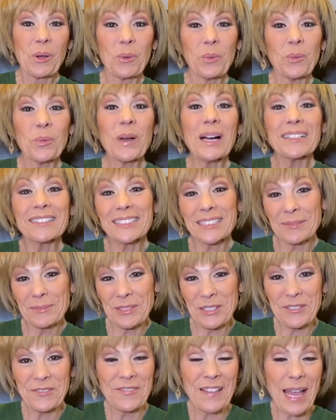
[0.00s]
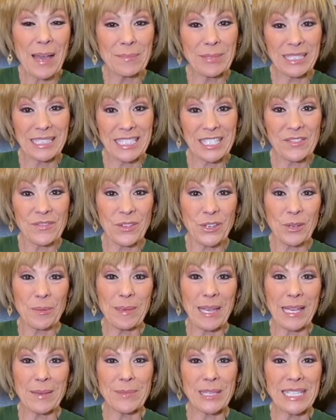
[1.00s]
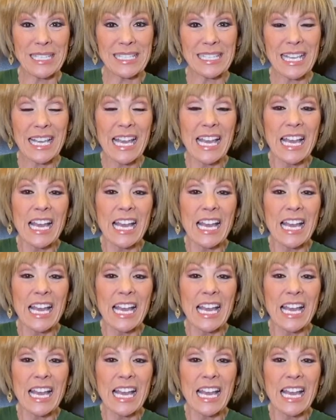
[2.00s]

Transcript: Welcome to Fabulous Fur Babies.